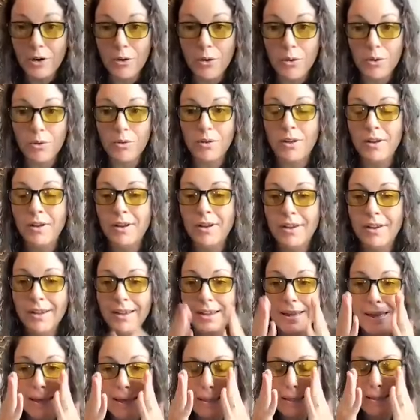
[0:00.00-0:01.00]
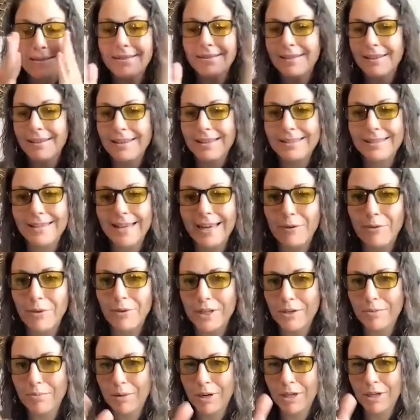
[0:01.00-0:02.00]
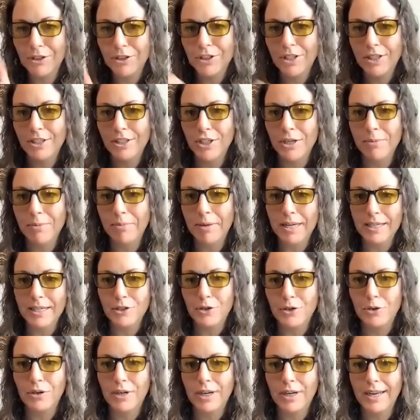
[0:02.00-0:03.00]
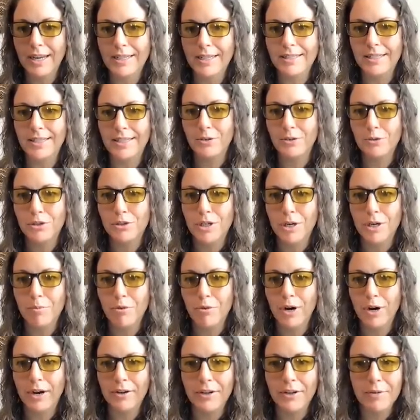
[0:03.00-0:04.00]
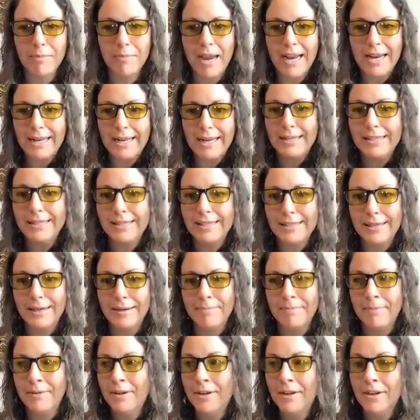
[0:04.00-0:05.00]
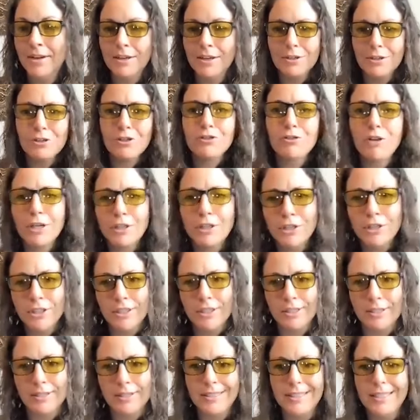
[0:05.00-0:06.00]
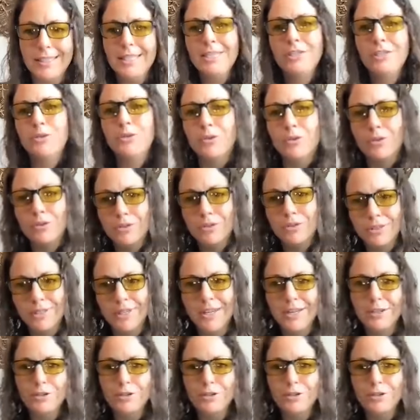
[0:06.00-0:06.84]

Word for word: goal it's it's like when you punch the gps coordinate to go somewhere you might hit some construction detours